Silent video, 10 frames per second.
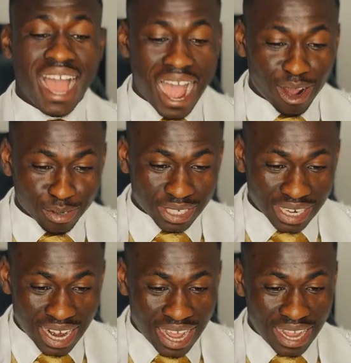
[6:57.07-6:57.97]

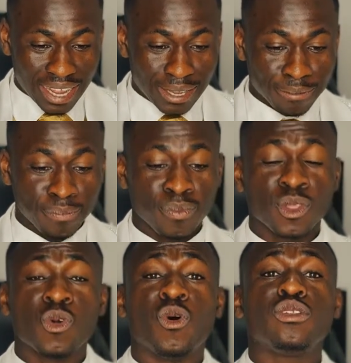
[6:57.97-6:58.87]
outline
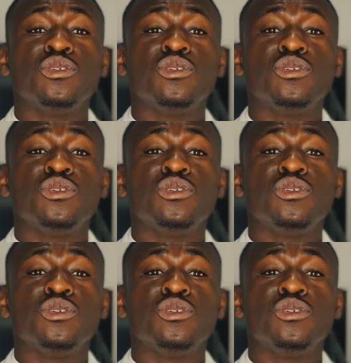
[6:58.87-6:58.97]
what